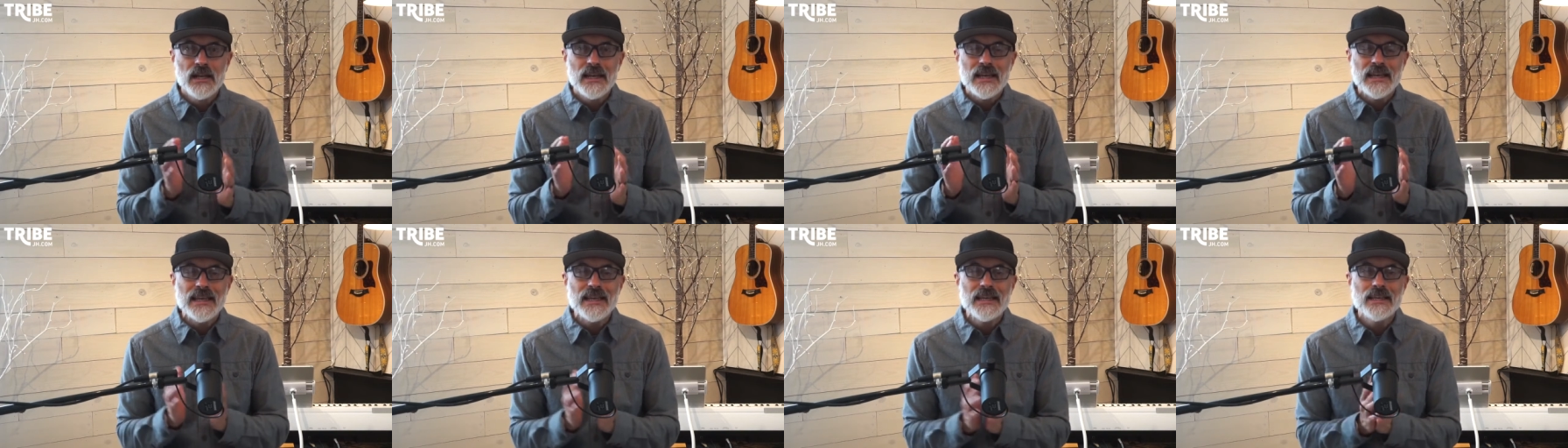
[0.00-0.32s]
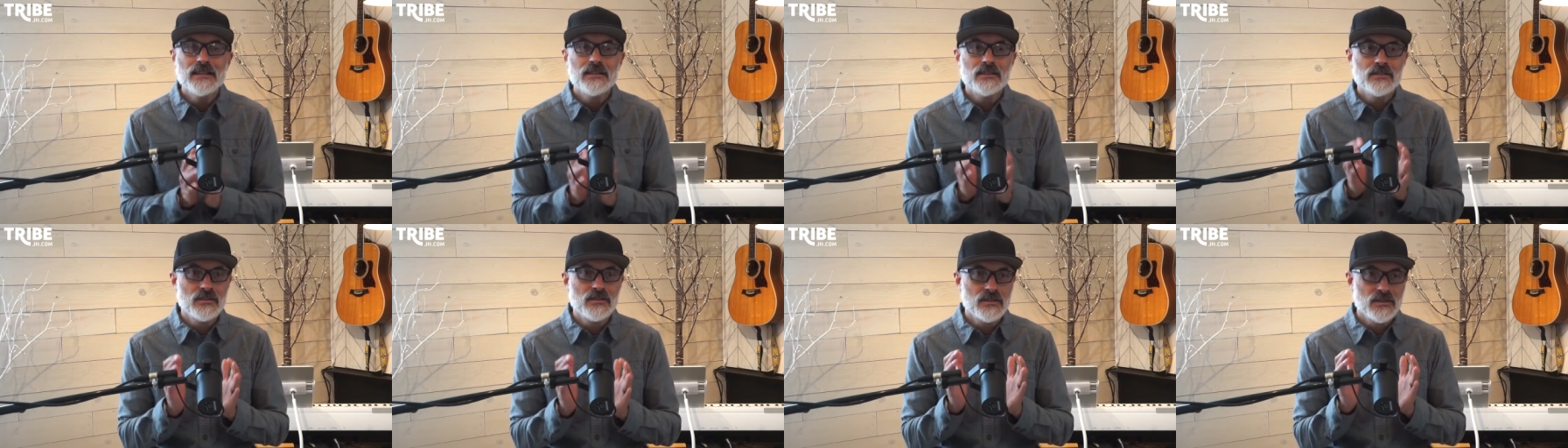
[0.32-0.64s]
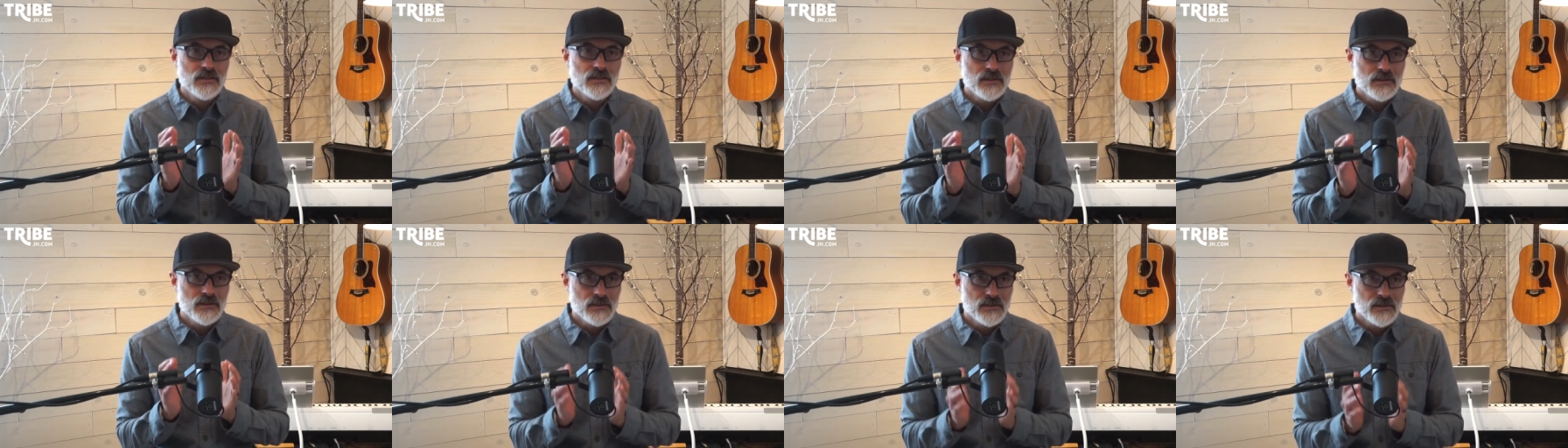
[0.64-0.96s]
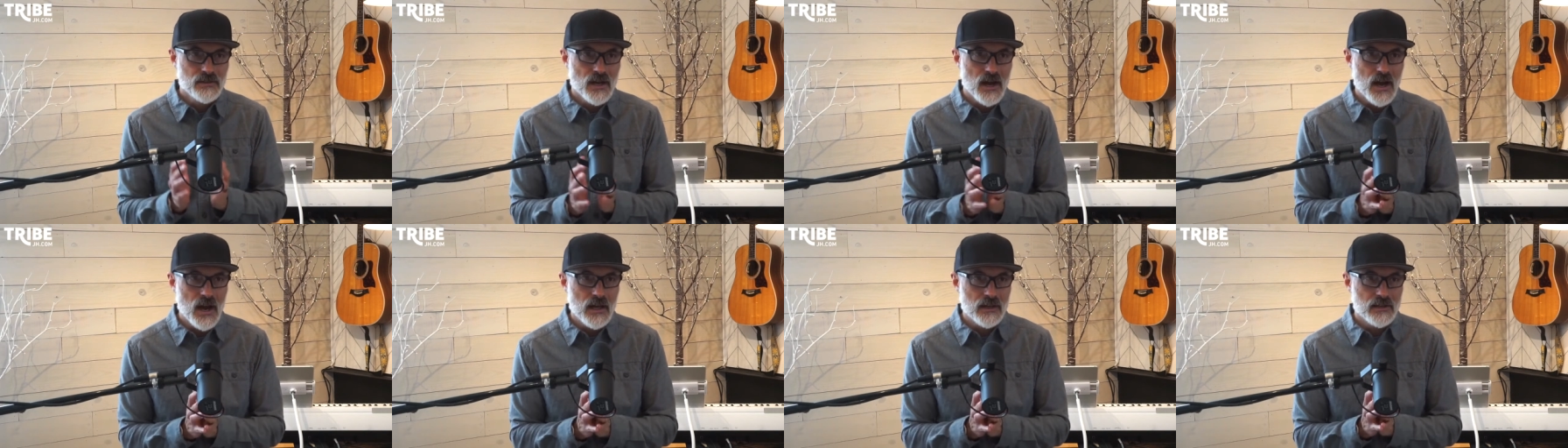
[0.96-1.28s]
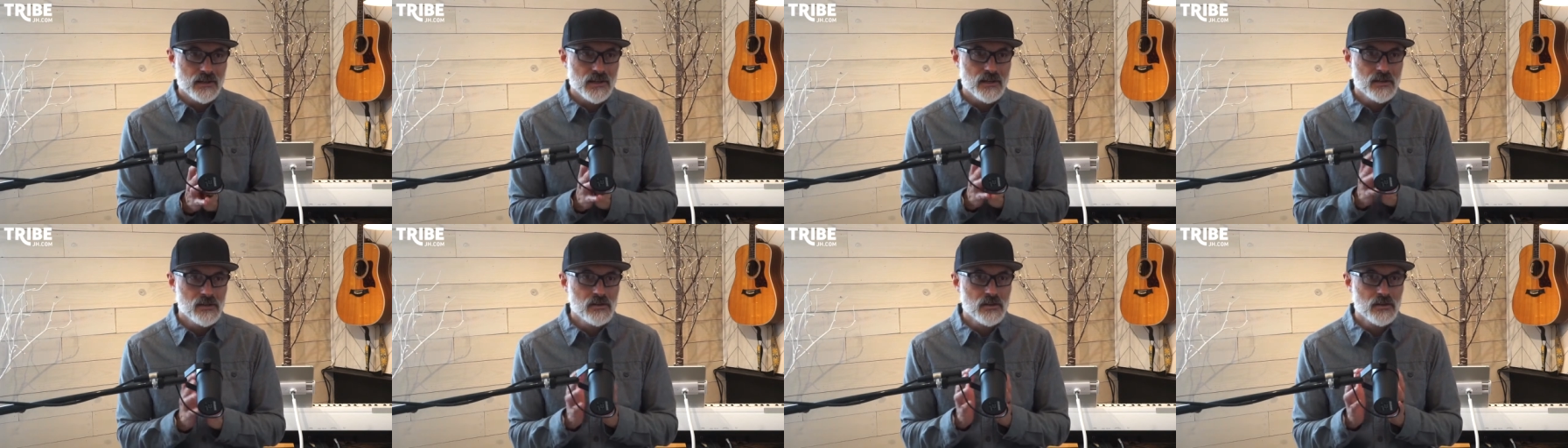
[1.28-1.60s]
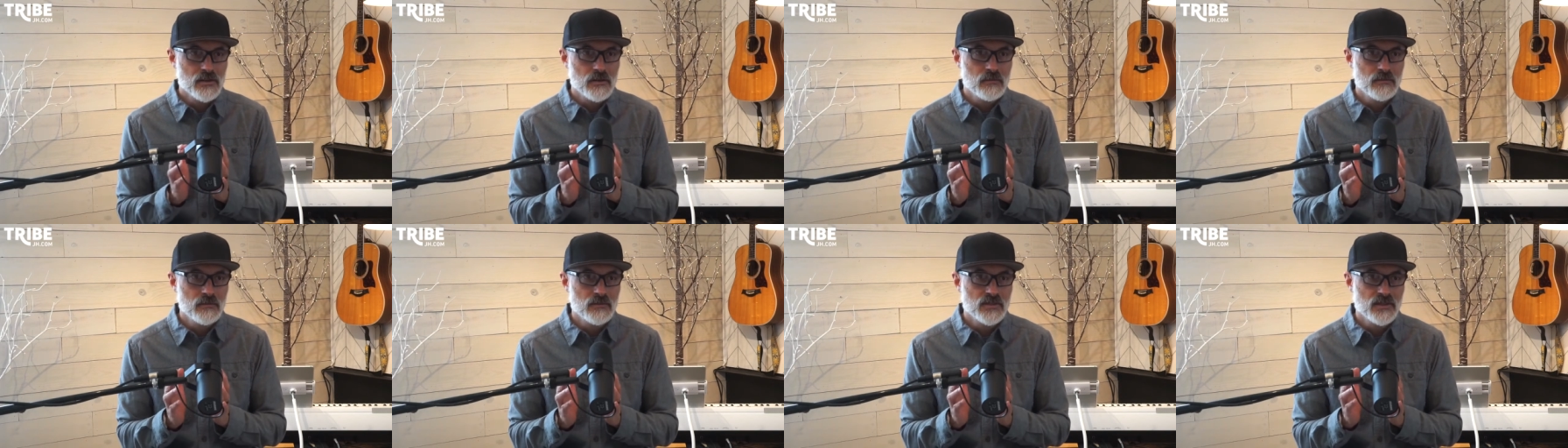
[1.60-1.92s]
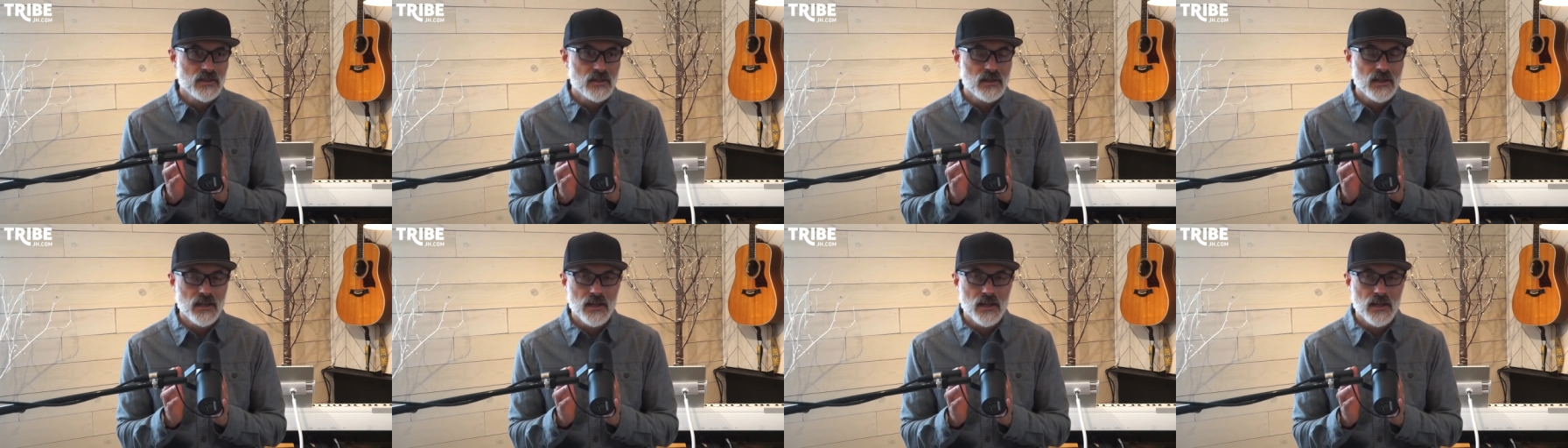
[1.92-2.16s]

is not in terms